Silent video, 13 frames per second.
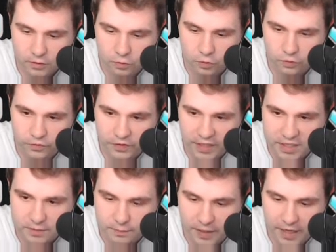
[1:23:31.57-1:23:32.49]
Oof,
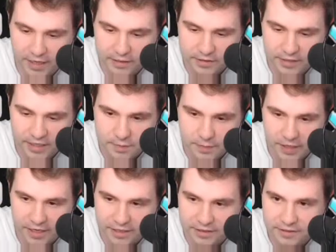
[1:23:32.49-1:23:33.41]
that's bad. That's
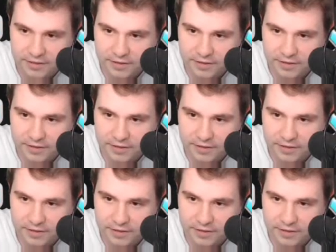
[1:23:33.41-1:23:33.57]
bad.